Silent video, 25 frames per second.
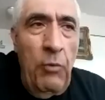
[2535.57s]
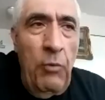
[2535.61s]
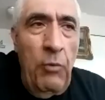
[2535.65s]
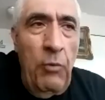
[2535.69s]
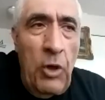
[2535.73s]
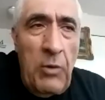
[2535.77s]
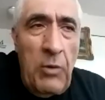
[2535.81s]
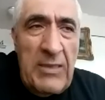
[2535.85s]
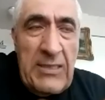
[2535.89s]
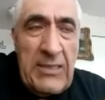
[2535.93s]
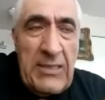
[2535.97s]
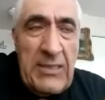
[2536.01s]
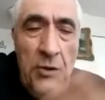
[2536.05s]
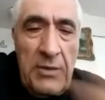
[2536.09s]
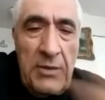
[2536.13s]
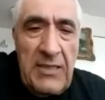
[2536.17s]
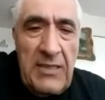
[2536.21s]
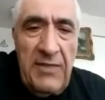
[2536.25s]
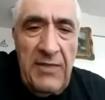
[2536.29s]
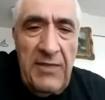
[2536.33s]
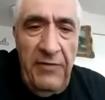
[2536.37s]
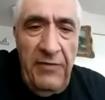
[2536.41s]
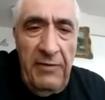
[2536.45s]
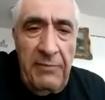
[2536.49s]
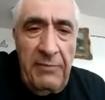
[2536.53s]
war was so
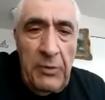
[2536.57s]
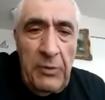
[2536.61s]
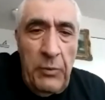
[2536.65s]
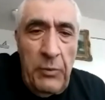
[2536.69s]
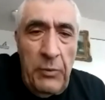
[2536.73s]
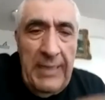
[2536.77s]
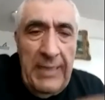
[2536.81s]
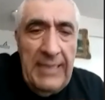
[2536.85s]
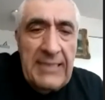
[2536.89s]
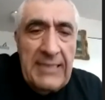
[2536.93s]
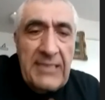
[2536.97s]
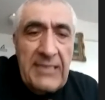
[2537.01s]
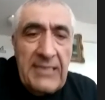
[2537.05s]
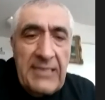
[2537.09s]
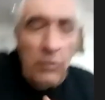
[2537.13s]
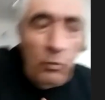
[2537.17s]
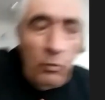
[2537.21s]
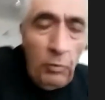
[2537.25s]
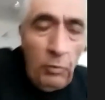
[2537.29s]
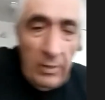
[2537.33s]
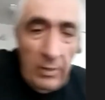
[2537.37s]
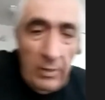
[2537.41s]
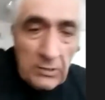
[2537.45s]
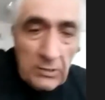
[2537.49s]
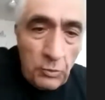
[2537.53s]
severe between East and
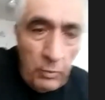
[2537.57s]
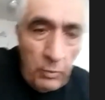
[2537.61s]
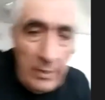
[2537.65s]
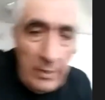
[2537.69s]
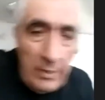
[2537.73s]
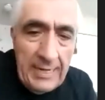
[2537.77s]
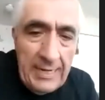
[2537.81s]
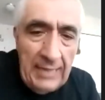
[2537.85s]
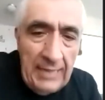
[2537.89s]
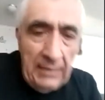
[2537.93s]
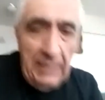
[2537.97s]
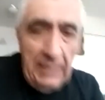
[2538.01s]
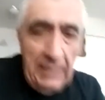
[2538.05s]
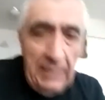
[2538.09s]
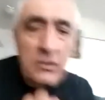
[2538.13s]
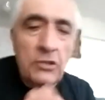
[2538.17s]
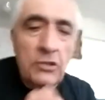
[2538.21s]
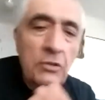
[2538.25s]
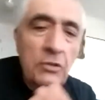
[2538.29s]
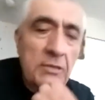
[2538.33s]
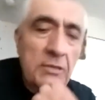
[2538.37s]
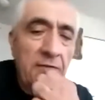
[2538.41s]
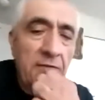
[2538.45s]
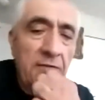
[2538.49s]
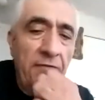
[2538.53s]
West one night, like
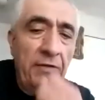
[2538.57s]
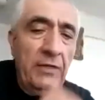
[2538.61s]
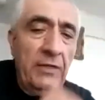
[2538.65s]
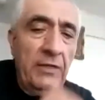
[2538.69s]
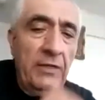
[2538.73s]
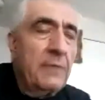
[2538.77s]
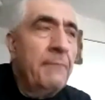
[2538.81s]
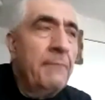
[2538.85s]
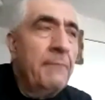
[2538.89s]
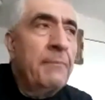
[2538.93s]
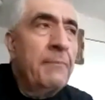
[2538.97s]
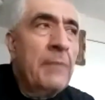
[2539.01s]
so severe